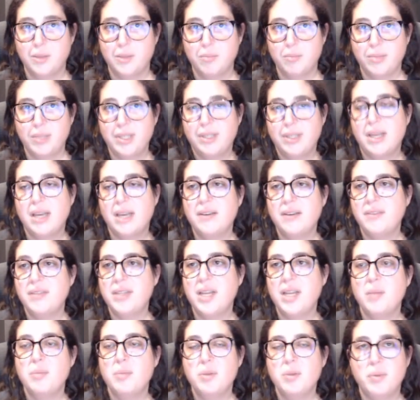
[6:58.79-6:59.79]
but a lot of
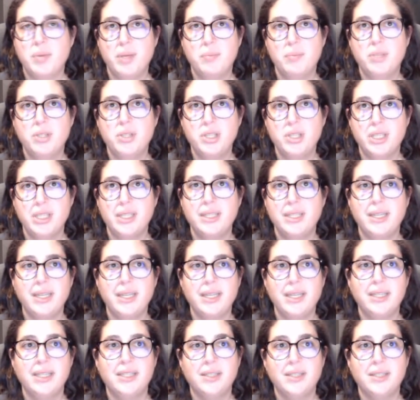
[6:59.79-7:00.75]
times people just need to